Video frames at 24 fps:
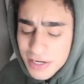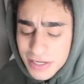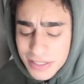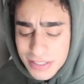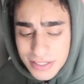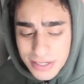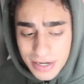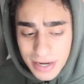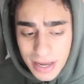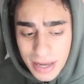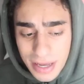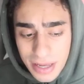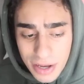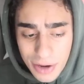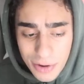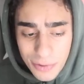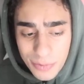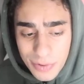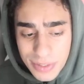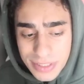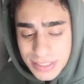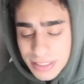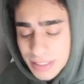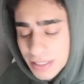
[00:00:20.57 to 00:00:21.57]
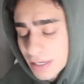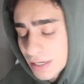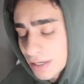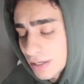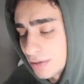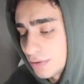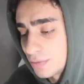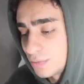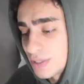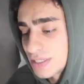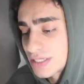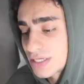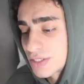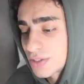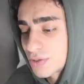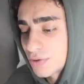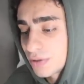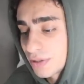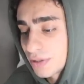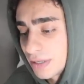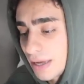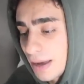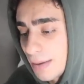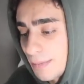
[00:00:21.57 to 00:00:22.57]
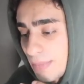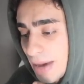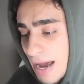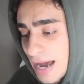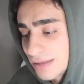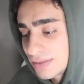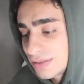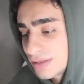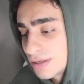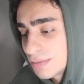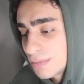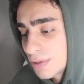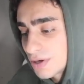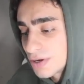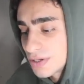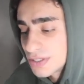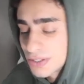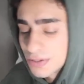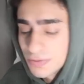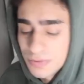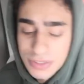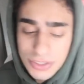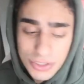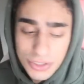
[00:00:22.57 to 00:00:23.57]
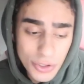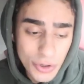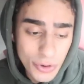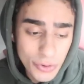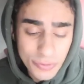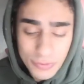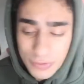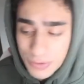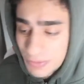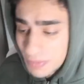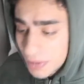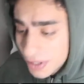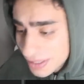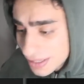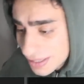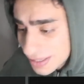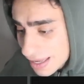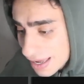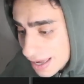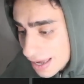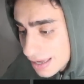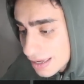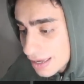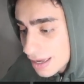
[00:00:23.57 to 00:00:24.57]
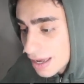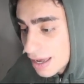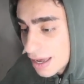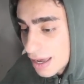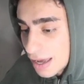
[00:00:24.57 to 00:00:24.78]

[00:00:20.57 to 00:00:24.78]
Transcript: Today, it wasn't necessarily a bad thing because it was a no news Monday